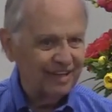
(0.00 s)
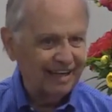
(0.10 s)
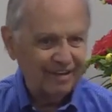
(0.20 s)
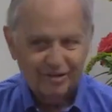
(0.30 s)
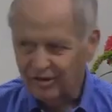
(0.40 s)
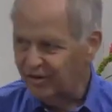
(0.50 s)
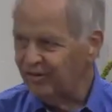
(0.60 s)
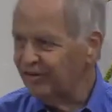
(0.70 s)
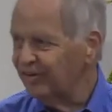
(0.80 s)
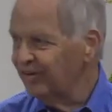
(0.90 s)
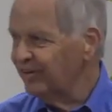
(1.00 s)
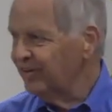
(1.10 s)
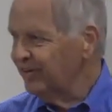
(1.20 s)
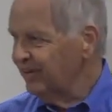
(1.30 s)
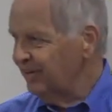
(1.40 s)
and learned
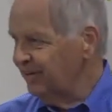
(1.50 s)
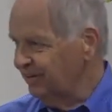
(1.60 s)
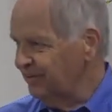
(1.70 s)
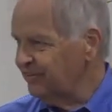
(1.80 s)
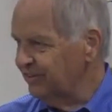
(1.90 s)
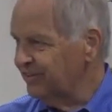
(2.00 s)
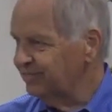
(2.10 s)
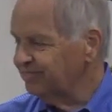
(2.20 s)
and listened.